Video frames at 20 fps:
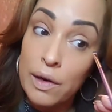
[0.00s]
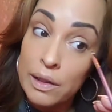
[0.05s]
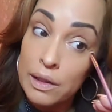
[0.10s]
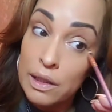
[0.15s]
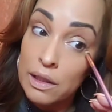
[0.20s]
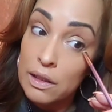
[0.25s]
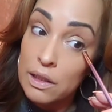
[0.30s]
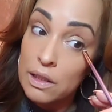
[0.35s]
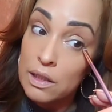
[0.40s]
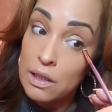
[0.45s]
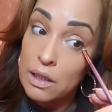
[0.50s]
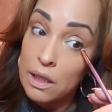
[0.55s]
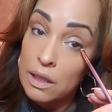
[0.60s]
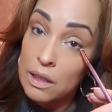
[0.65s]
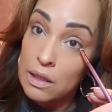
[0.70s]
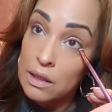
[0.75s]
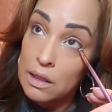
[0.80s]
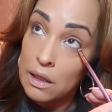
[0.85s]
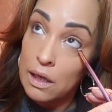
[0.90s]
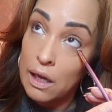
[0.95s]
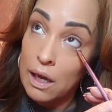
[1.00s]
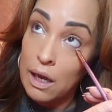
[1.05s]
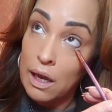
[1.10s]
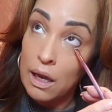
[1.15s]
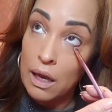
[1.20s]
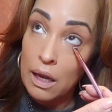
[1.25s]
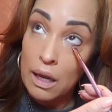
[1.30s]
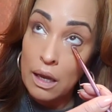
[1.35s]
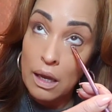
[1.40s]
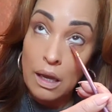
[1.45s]
I did this
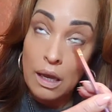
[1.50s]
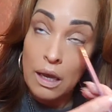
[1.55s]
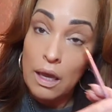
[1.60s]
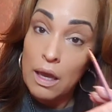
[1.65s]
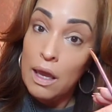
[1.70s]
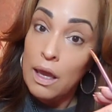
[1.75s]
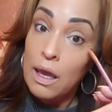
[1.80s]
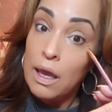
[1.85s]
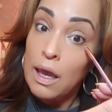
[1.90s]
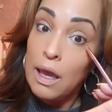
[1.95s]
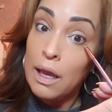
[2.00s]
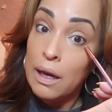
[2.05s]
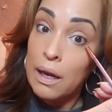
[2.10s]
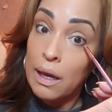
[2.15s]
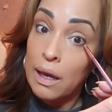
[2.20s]
yesterday. And